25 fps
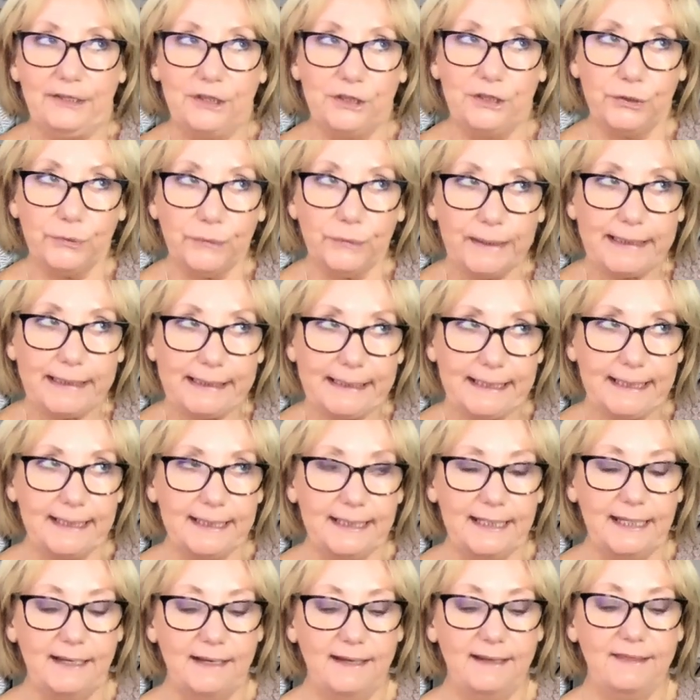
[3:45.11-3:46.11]

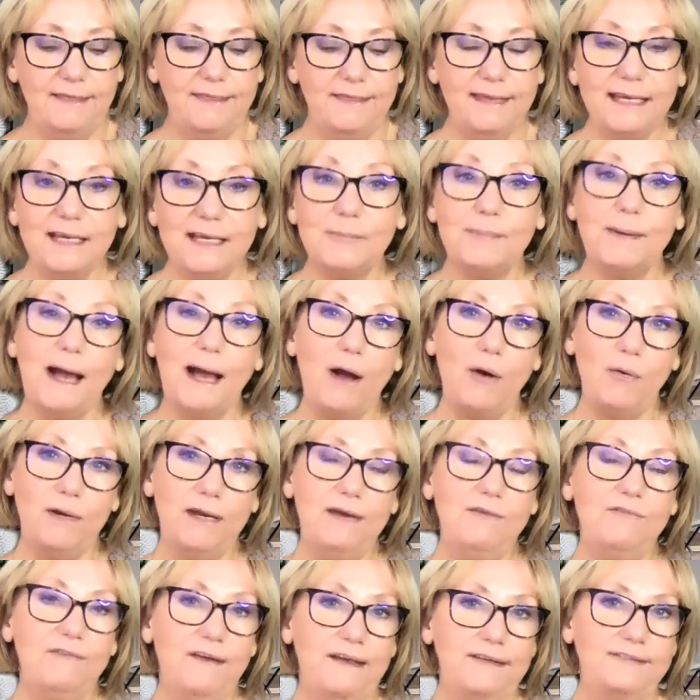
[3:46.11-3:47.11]
Thirdly, think about
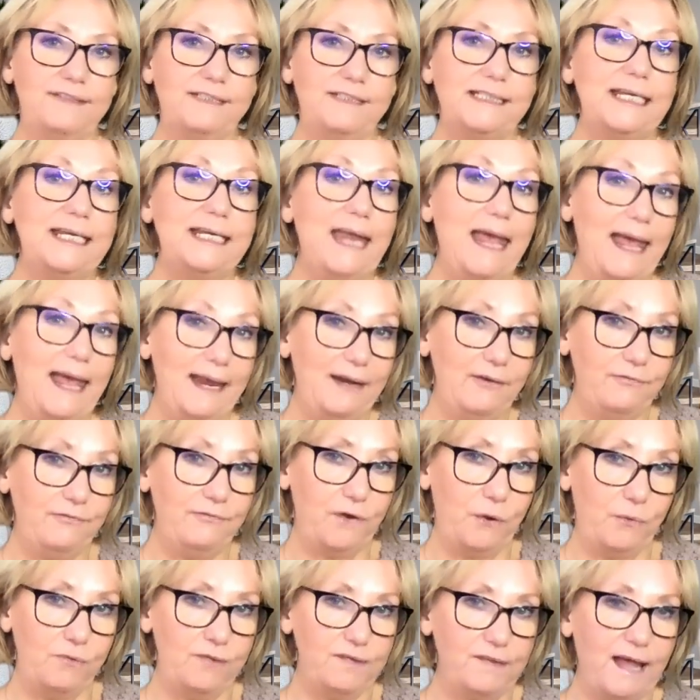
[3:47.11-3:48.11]
investing in
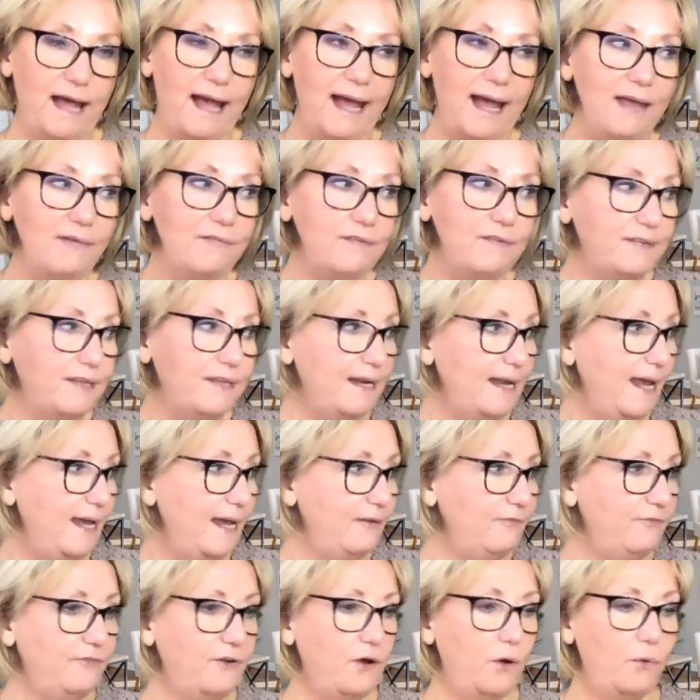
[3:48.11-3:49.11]
headphones. I have a set of
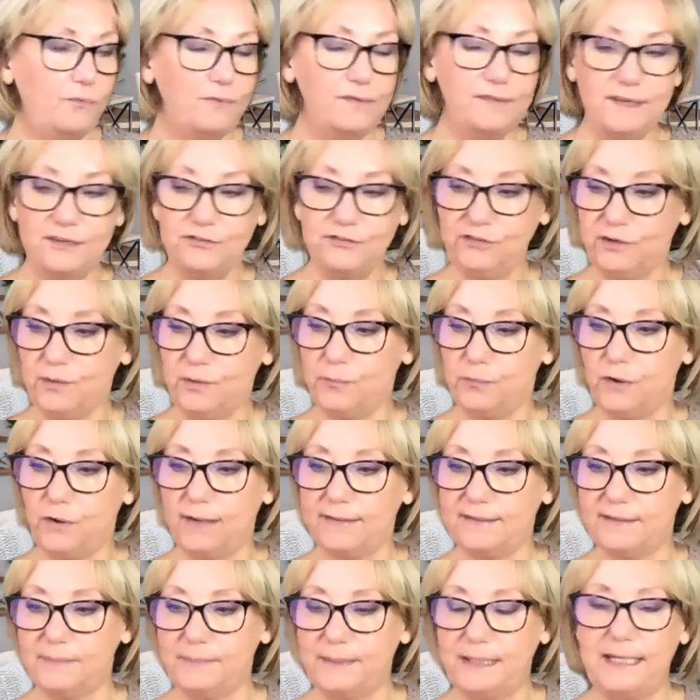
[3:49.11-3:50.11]
headphones. I should have
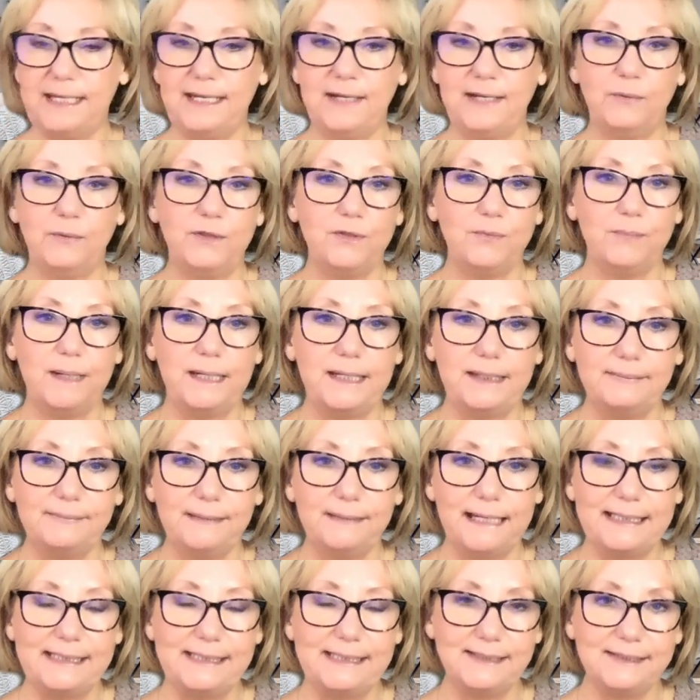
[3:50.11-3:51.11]
brought them in here with me.
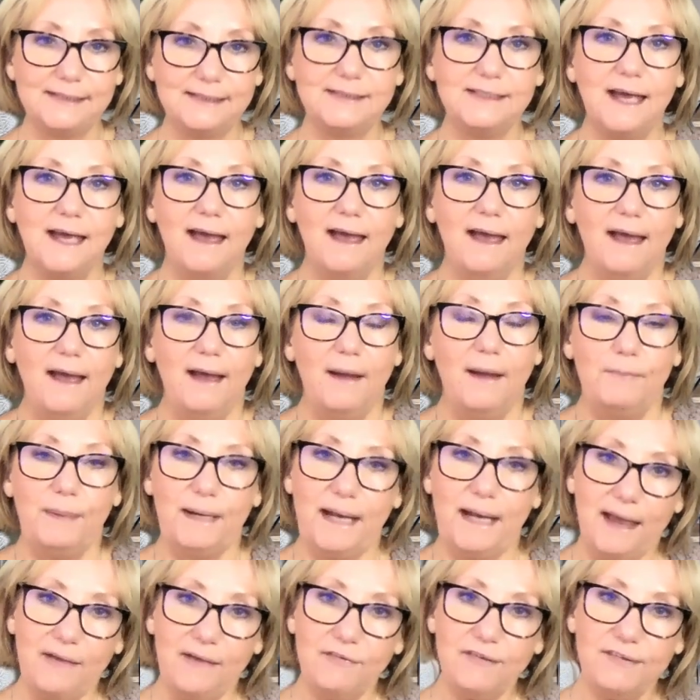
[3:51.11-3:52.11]
I didn't, but
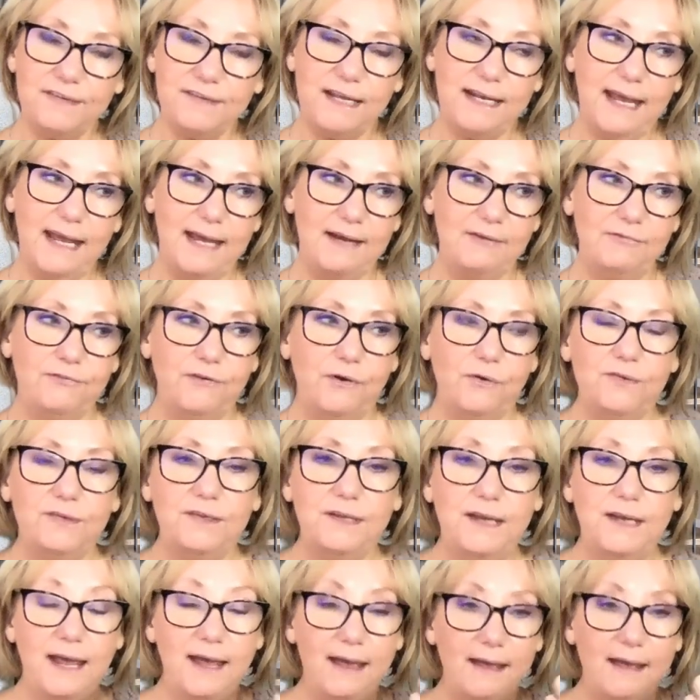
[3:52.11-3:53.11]
I have a set of headphones
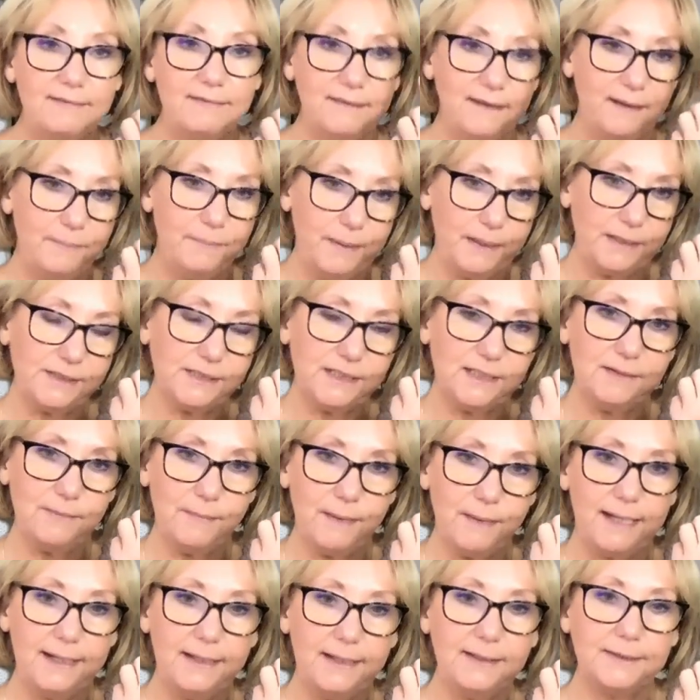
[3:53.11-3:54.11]
that has a built-in
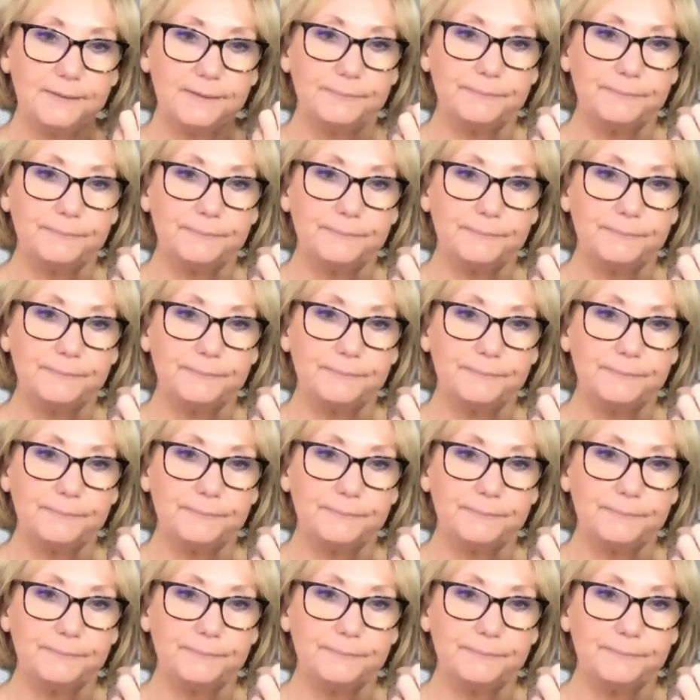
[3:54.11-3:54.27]
mic,